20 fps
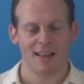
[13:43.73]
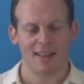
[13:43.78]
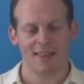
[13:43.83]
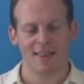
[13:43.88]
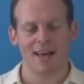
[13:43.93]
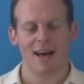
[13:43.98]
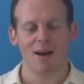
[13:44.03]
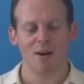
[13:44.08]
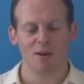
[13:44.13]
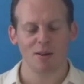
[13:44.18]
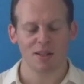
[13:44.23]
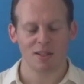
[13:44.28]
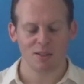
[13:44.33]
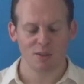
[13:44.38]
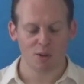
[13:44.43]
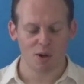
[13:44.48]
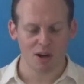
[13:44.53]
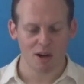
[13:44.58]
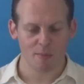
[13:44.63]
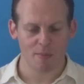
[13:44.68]
Now, let's
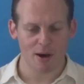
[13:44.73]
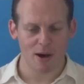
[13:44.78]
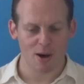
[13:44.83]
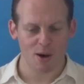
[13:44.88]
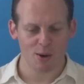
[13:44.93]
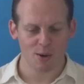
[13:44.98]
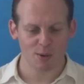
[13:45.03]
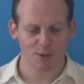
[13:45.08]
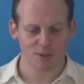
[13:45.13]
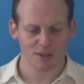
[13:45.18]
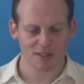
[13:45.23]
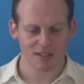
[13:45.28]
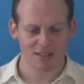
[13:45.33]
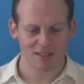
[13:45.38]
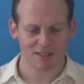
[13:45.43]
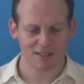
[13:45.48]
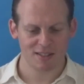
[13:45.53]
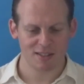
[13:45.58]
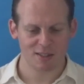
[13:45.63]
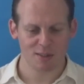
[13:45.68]
talk about
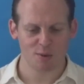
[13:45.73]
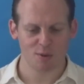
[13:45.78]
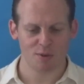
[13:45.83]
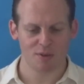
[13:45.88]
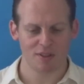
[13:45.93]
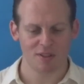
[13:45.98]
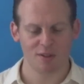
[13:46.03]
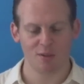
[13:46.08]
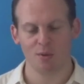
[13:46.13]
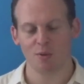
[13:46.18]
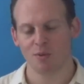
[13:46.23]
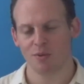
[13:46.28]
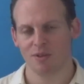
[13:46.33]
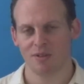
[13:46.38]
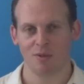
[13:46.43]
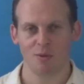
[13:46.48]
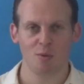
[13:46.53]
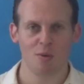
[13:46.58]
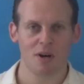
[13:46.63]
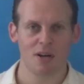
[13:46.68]
this interesting
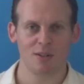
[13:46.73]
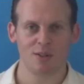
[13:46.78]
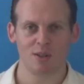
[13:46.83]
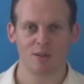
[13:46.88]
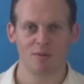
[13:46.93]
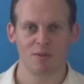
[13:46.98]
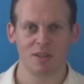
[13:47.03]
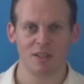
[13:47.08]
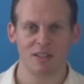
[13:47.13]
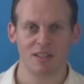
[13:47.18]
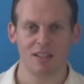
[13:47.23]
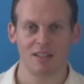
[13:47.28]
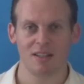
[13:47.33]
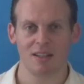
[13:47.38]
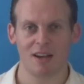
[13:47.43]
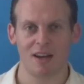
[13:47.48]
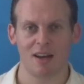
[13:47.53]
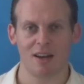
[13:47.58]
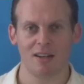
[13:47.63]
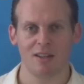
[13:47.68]
nuance of LinkedIn.
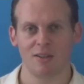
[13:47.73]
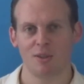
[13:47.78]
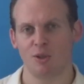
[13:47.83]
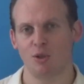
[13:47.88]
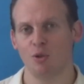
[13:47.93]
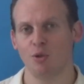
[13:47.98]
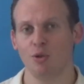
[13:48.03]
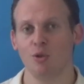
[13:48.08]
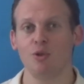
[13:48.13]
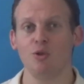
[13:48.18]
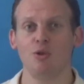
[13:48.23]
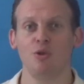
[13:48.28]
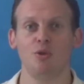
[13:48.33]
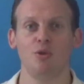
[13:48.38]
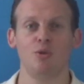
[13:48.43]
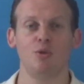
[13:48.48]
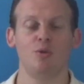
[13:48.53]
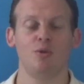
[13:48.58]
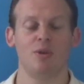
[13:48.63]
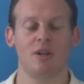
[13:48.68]
Should
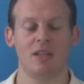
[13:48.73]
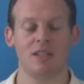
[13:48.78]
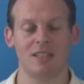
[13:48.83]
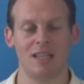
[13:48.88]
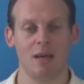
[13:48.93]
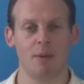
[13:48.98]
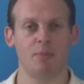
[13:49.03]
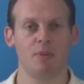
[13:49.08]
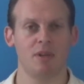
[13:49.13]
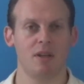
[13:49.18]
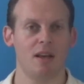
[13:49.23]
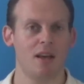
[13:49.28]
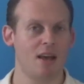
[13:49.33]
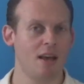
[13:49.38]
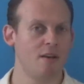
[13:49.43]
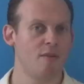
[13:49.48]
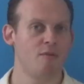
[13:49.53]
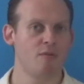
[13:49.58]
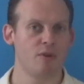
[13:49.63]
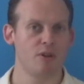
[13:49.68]
you accept
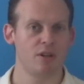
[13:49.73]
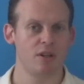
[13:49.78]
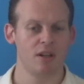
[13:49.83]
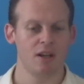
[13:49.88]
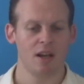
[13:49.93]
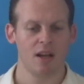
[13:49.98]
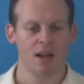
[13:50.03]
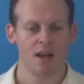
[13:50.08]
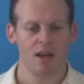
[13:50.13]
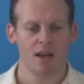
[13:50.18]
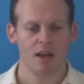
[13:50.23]
every